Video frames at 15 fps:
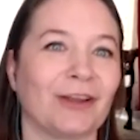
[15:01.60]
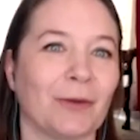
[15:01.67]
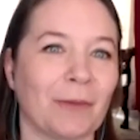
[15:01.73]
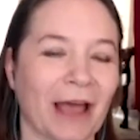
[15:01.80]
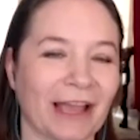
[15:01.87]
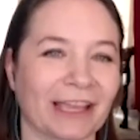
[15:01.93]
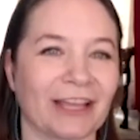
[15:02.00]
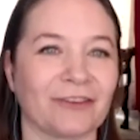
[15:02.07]
go
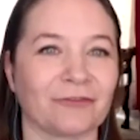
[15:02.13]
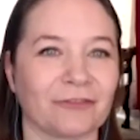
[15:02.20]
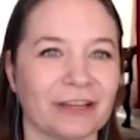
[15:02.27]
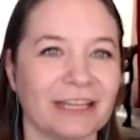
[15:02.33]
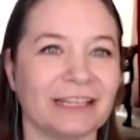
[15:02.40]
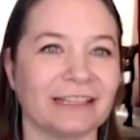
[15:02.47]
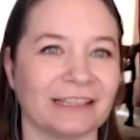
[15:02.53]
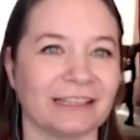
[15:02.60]
back and
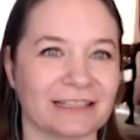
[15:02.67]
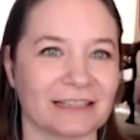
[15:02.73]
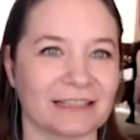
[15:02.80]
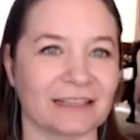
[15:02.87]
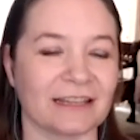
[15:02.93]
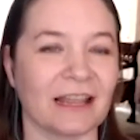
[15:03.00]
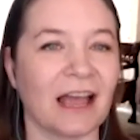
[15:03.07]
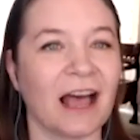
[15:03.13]
read and
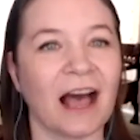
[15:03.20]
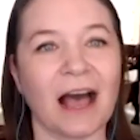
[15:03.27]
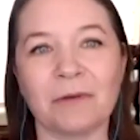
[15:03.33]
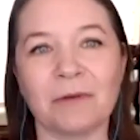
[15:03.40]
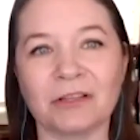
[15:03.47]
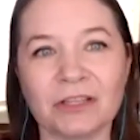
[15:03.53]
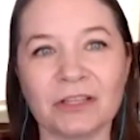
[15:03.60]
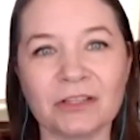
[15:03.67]
listen. I'm
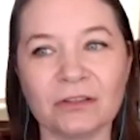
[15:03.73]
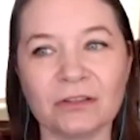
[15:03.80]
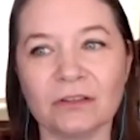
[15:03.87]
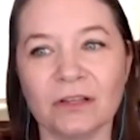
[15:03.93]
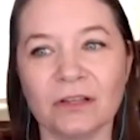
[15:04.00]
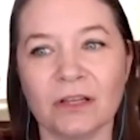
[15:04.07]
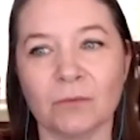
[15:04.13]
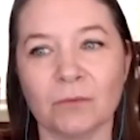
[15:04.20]
a
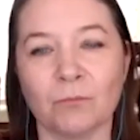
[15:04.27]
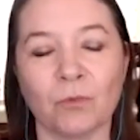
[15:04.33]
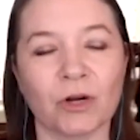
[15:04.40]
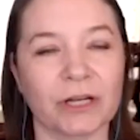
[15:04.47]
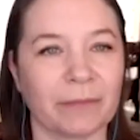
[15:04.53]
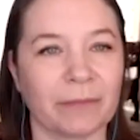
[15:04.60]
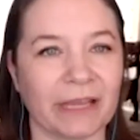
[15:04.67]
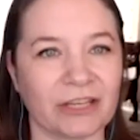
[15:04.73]
little more
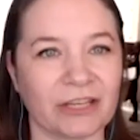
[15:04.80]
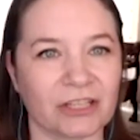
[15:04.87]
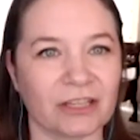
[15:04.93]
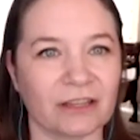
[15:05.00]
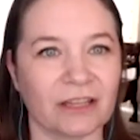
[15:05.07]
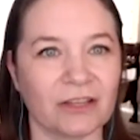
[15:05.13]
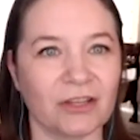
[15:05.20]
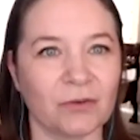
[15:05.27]
impatient
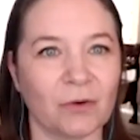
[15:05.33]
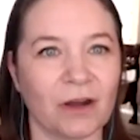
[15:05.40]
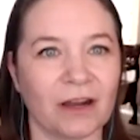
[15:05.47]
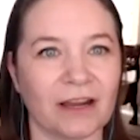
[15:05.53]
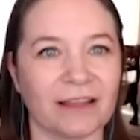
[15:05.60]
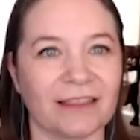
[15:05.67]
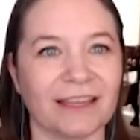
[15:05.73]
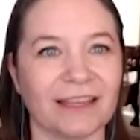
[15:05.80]
than you
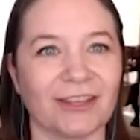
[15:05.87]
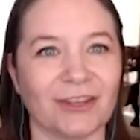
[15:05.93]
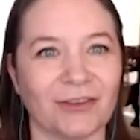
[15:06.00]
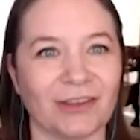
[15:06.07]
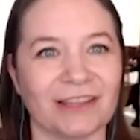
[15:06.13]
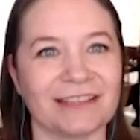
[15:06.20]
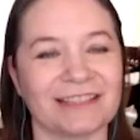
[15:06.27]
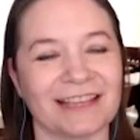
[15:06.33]
are. I think you
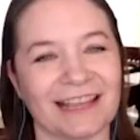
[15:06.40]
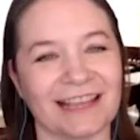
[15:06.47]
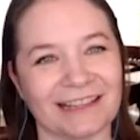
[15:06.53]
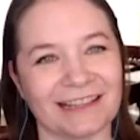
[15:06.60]
can sit